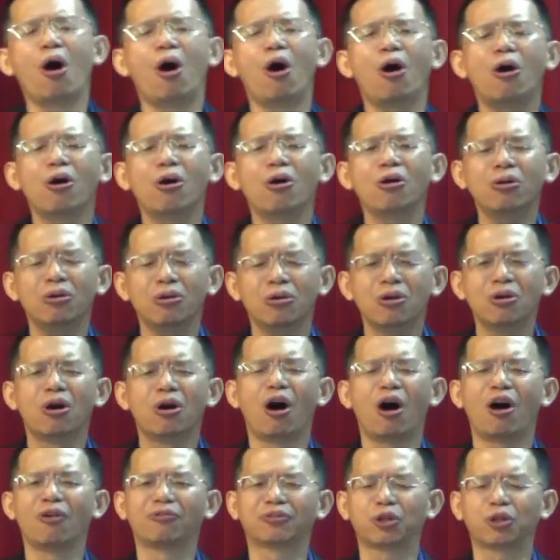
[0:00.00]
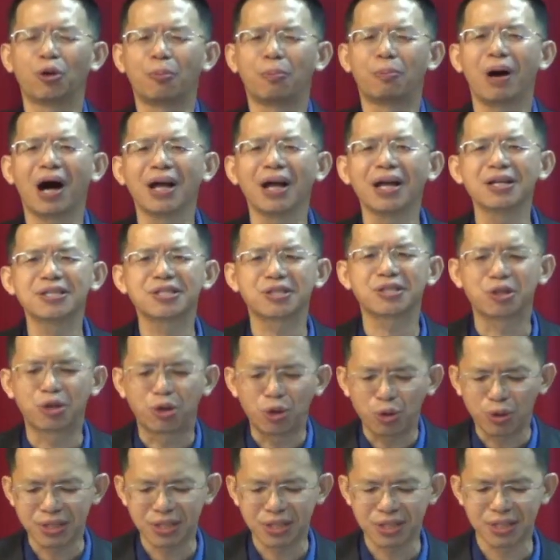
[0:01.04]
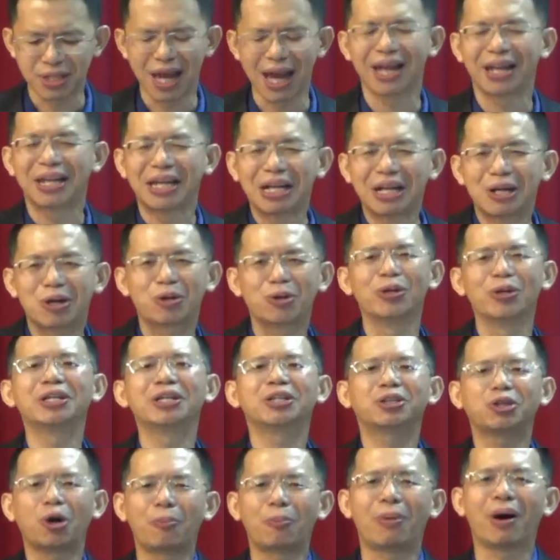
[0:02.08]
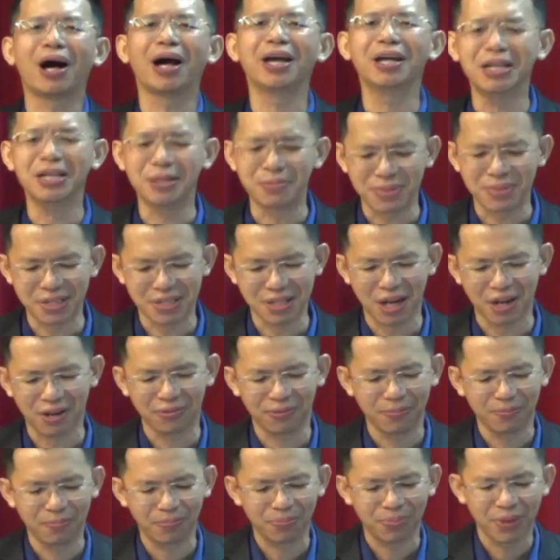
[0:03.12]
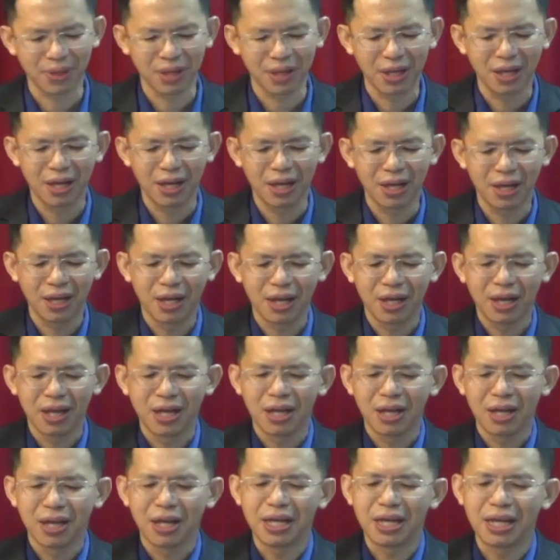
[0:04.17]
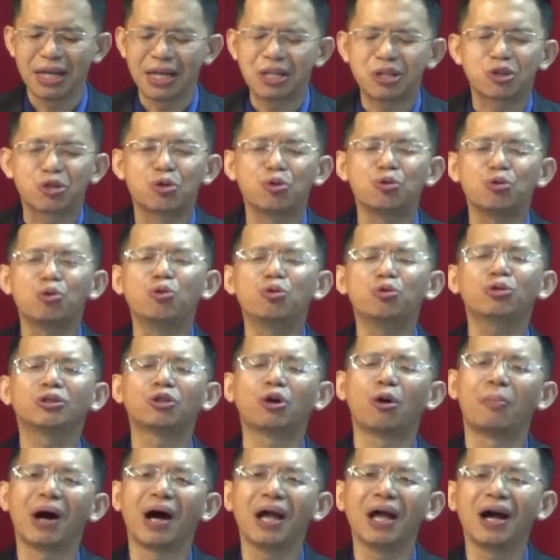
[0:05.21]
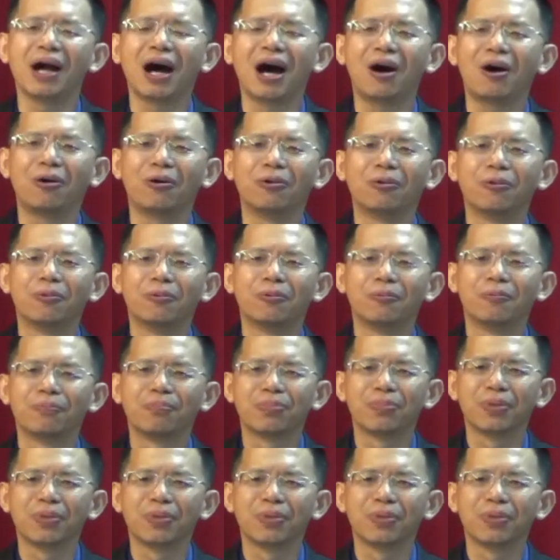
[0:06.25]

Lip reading: all of Tobiah's goods, and including Tobiah himself. He threw Tobiah out.